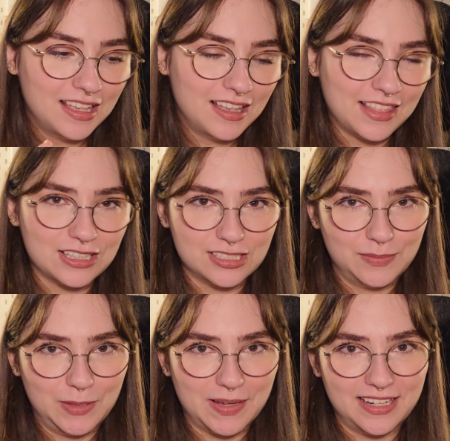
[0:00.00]
And that's going
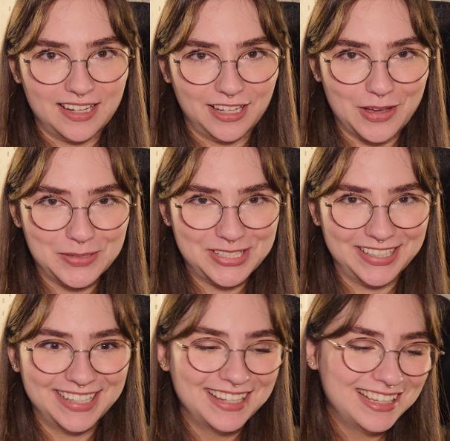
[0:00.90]
to be my knitting
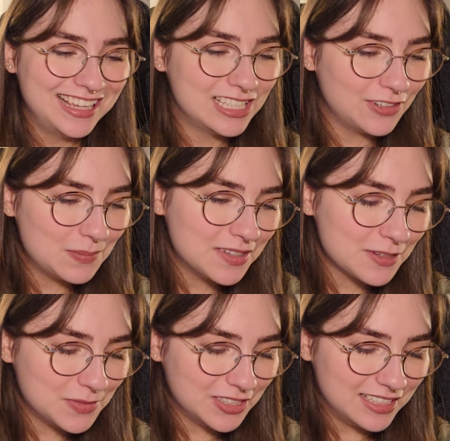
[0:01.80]
coaster. It's from
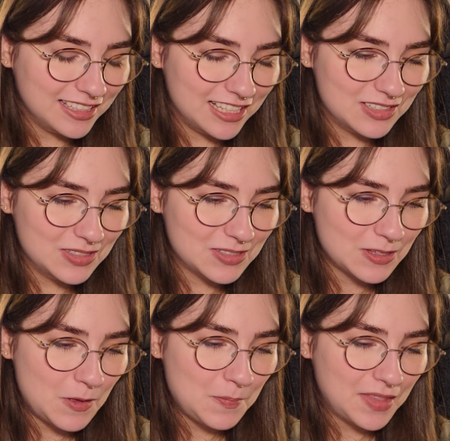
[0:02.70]
Nimble and Needles,
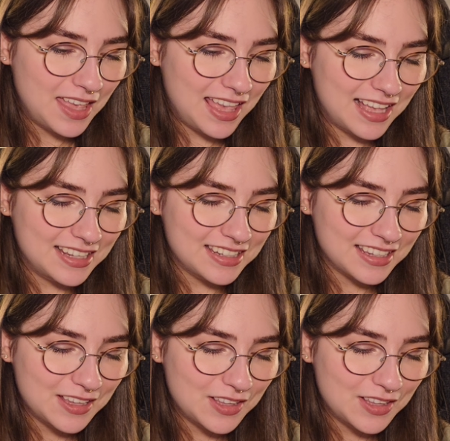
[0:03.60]
and